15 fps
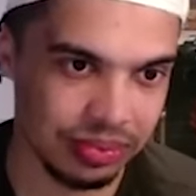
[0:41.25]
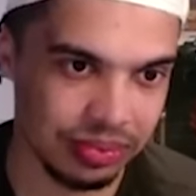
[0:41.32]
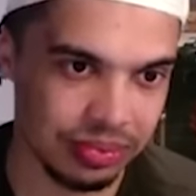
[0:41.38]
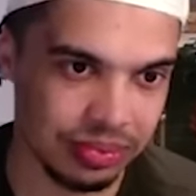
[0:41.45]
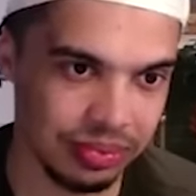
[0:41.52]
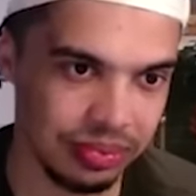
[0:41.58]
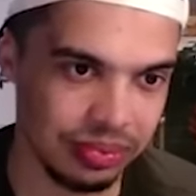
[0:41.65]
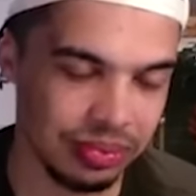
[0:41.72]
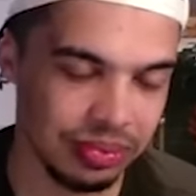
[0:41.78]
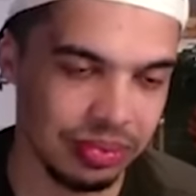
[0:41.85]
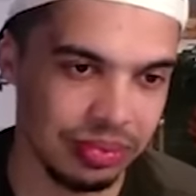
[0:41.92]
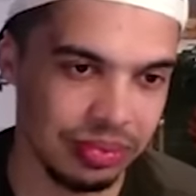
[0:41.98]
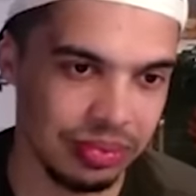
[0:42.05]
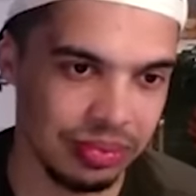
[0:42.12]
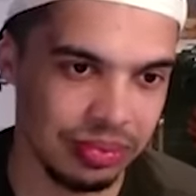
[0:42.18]

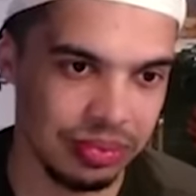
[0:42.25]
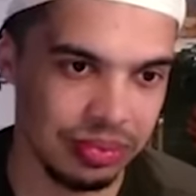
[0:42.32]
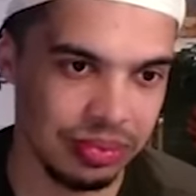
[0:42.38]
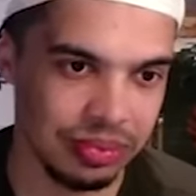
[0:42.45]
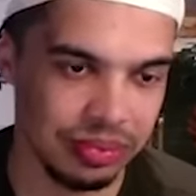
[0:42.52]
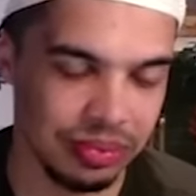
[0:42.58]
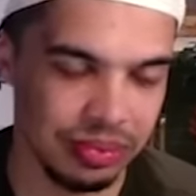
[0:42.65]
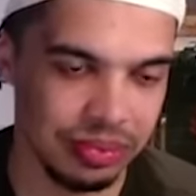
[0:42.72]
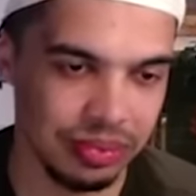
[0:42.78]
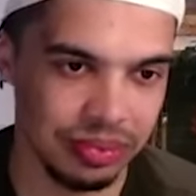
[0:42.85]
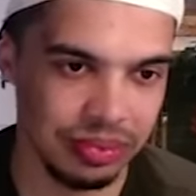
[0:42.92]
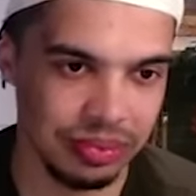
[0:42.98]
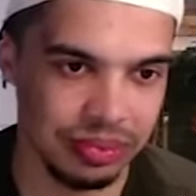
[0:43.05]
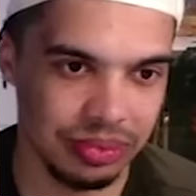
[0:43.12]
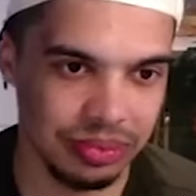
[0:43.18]

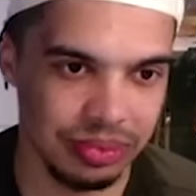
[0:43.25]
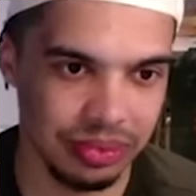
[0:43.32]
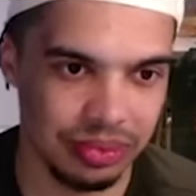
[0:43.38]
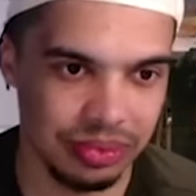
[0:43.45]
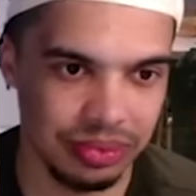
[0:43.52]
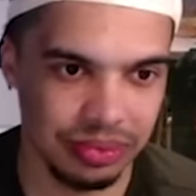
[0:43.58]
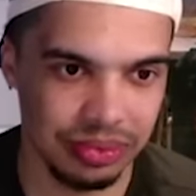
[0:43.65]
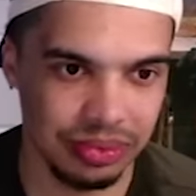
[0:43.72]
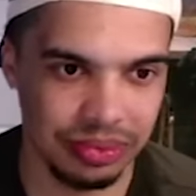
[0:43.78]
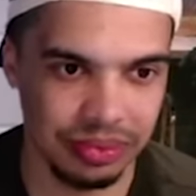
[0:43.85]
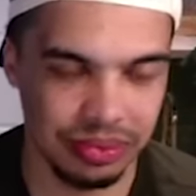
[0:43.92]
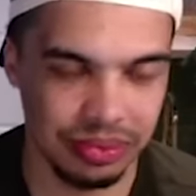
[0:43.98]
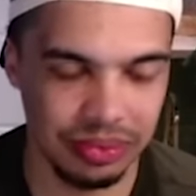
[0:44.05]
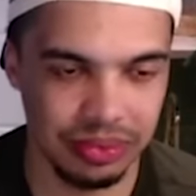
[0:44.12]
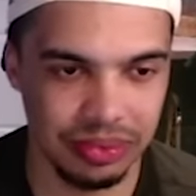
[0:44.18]

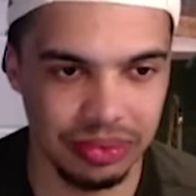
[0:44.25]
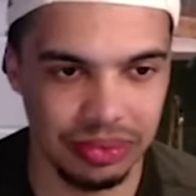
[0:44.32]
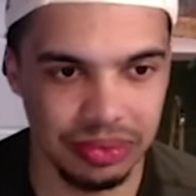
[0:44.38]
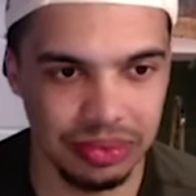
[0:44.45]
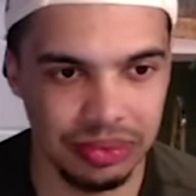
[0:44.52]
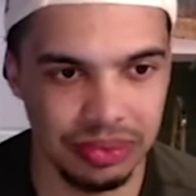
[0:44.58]
(not speaking)